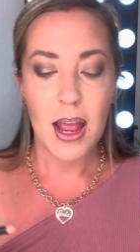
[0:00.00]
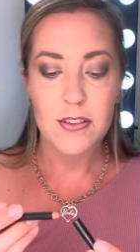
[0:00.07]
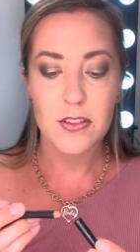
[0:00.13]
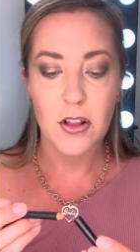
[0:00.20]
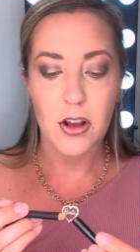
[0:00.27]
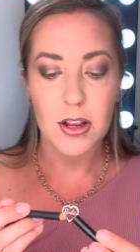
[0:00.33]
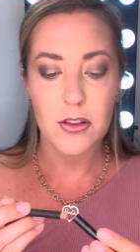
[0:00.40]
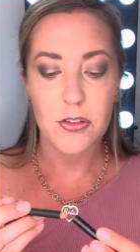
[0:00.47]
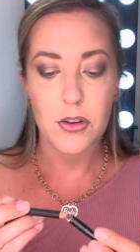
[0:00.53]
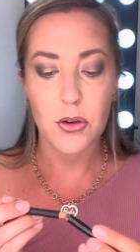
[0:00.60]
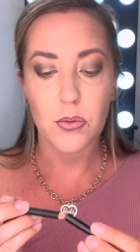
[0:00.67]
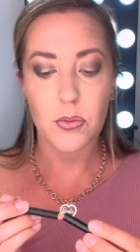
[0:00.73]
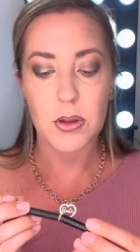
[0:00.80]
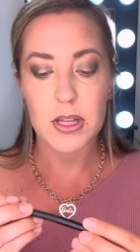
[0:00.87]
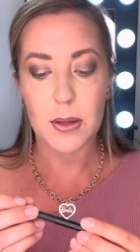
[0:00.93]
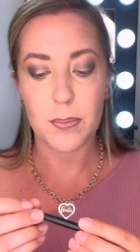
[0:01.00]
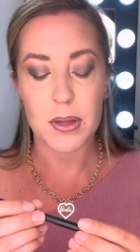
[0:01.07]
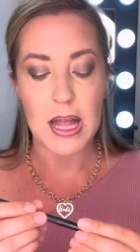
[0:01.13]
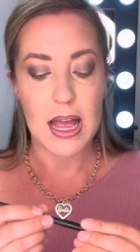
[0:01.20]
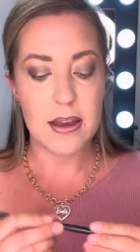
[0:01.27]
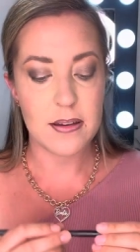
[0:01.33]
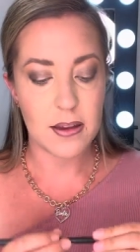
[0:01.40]
as long as you really
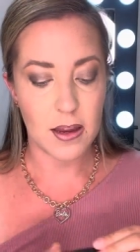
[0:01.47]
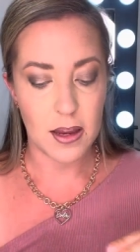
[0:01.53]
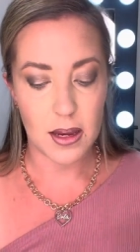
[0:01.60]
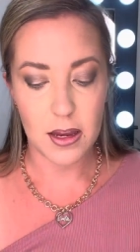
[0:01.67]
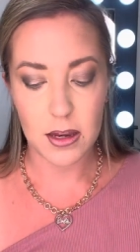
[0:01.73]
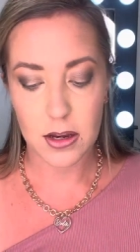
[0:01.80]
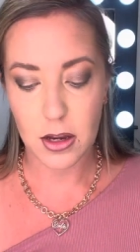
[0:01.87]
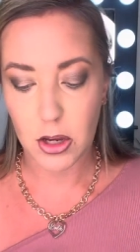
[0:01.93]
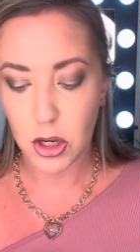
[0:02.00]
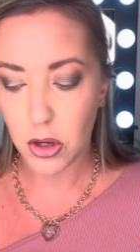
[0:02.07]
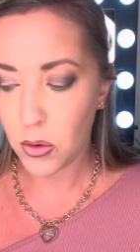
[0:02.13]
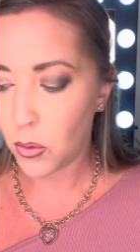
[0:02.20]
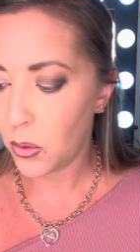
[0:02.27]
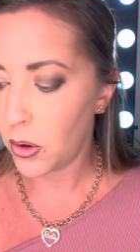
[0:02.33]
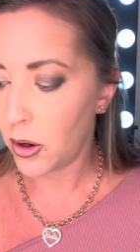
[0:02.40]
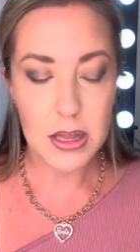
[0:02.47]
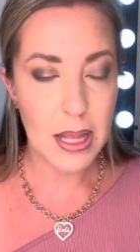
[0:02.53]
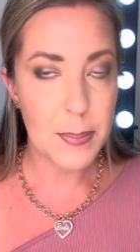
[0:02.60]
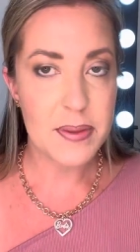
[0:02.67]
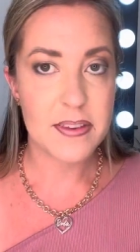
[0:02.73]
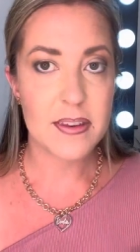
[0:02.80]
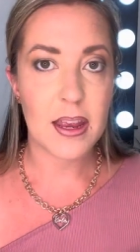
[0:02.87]
blend in your
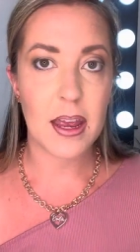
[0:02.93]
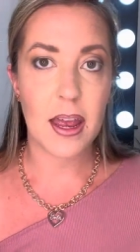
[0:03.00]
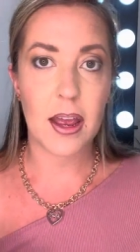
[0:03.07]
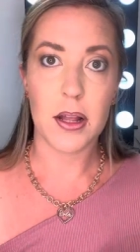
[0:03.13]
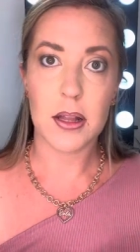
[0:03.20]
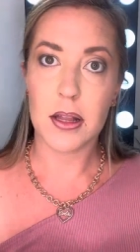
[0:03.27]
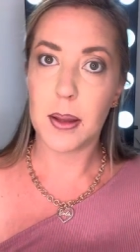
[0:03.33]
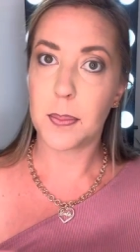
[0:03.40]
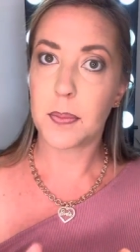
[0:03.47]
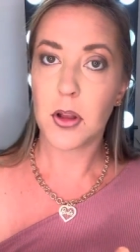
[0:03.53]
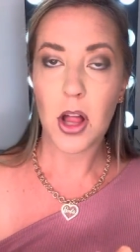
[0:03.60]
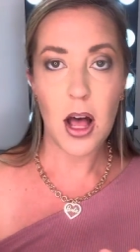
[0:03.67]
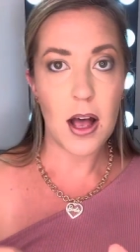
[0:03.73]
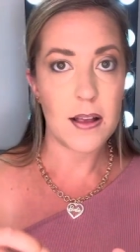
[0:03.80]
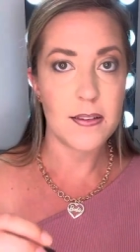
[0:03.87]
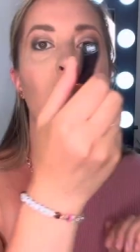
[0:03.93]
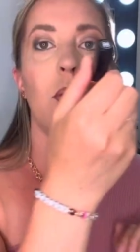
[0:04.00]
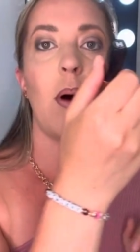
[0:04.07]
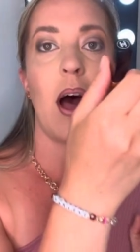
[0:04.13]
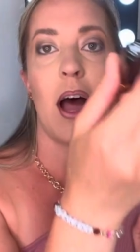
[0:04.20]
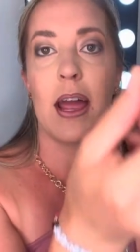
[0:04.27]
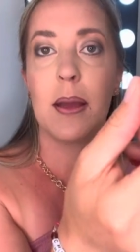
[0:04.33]
lipstick, lip gloss.
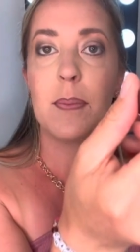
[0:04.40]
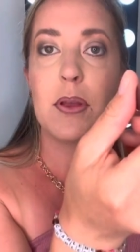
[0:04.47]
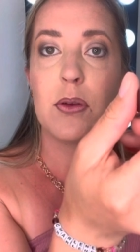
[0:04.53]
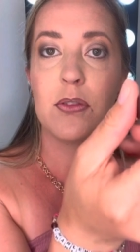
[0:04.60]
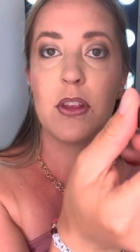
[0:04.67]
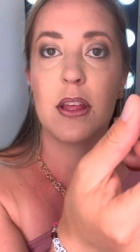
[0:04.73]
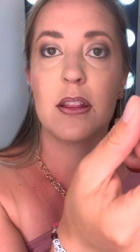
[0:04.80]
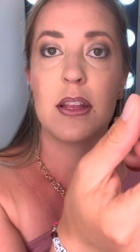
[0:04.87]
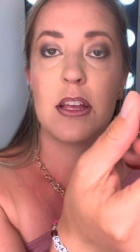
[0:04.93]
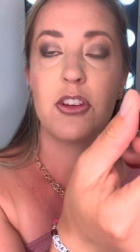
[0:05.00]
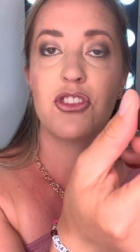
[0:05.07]
So I am using the